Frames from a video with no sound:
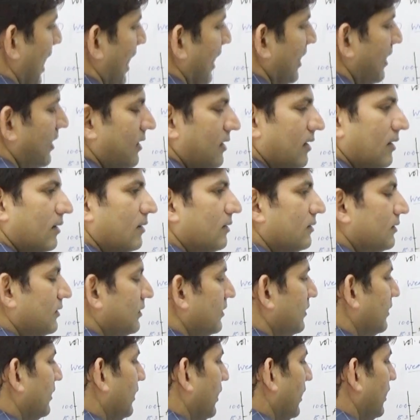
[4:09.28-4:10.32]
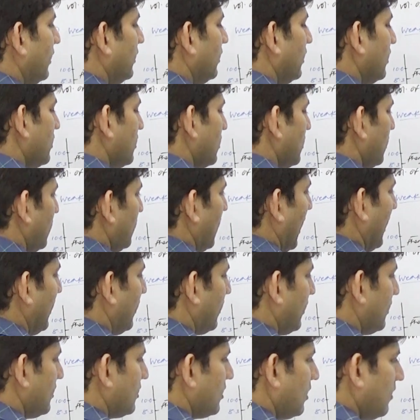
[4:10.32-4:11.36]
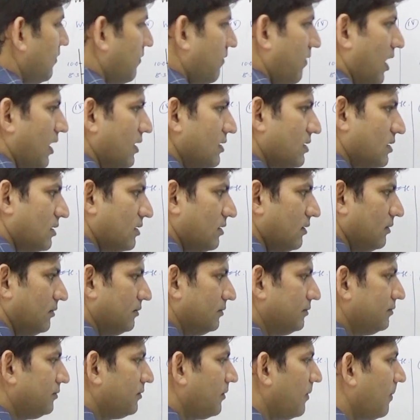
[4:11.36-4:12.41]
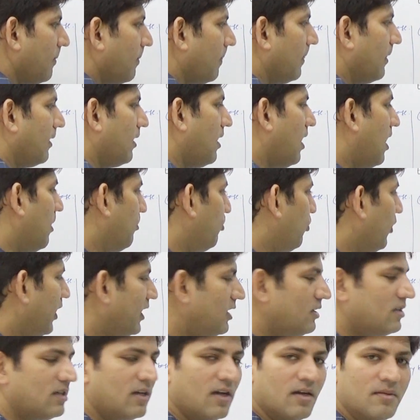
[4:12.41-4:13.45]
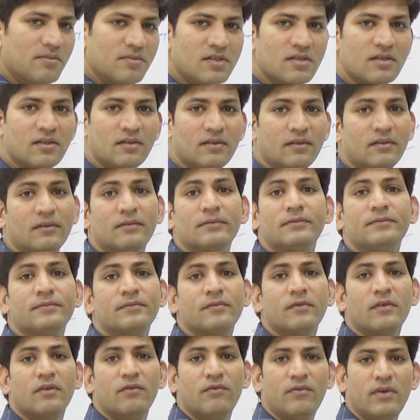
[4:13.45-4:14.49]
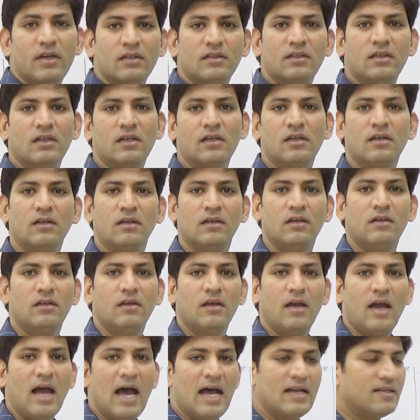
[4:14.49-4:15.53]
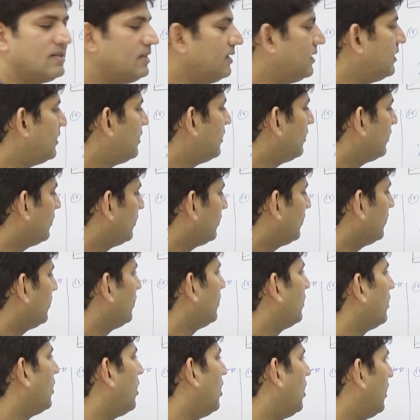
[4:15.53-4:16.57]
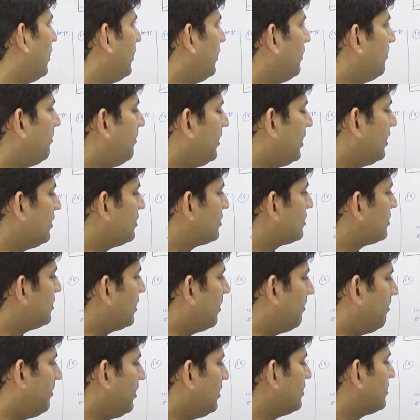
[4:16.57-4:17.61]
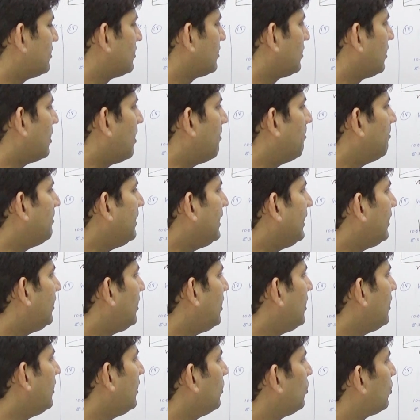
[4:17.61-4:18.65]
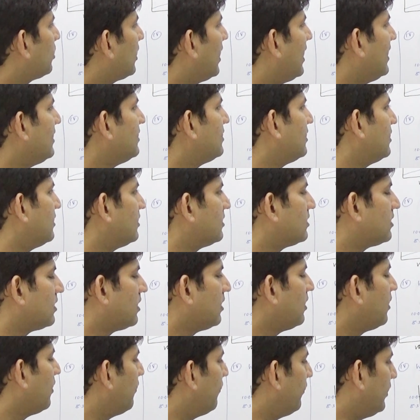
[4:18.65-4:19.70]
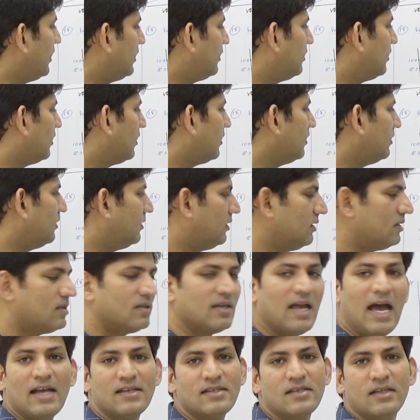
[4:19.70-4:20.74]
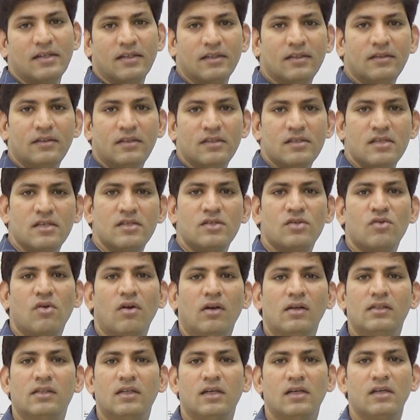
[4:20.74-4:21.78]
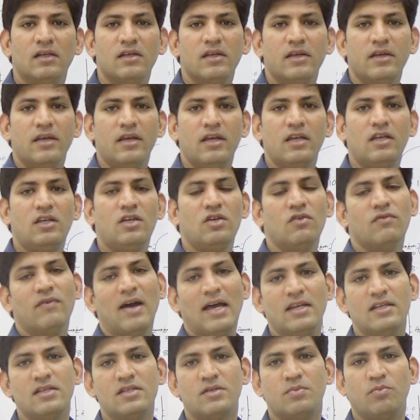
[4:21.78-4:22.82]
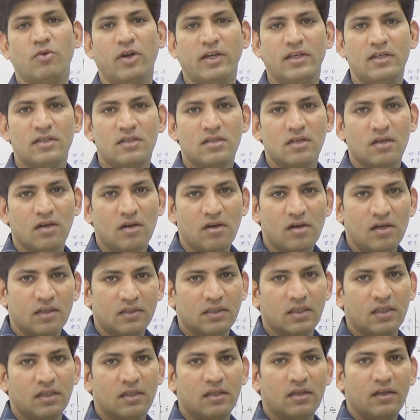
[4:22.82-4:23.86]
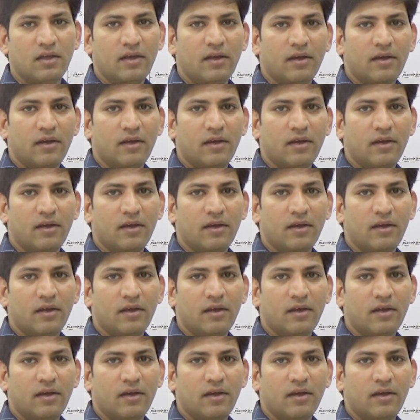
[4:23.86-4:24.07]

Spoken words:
added in this titration flask. A point comes where the acid on base, the base completely neutralizes with this acid. This is called the equivalence point or the